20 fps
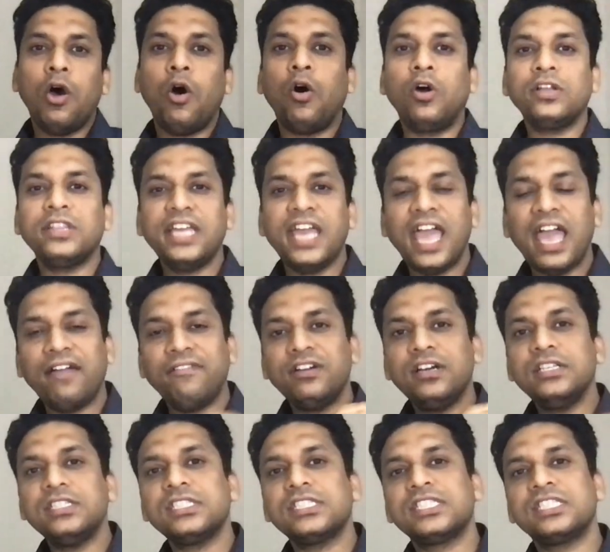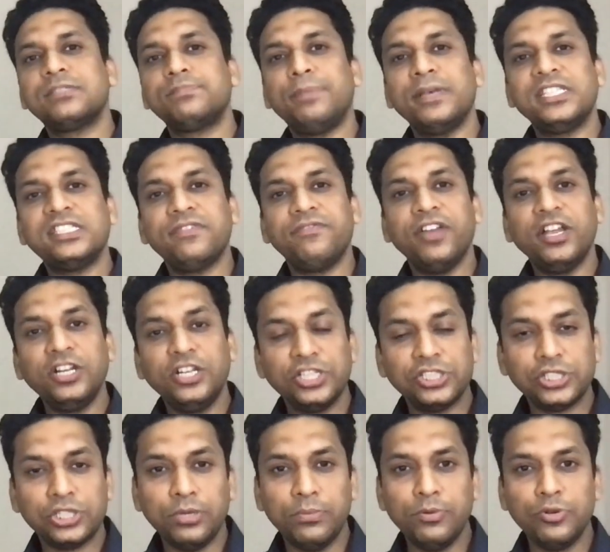or they have a specific
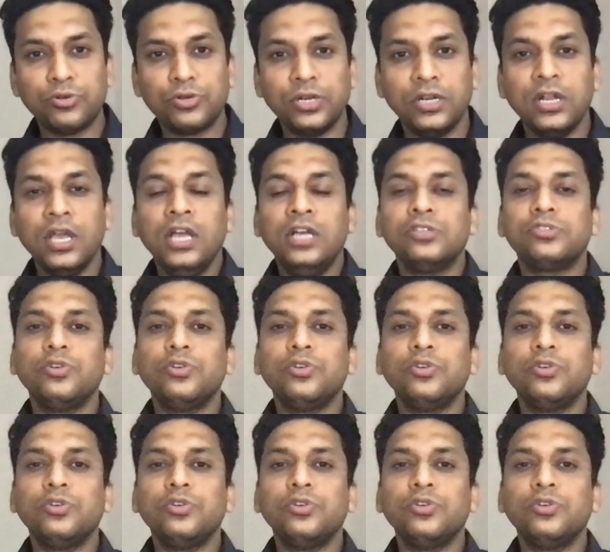distribution distribution.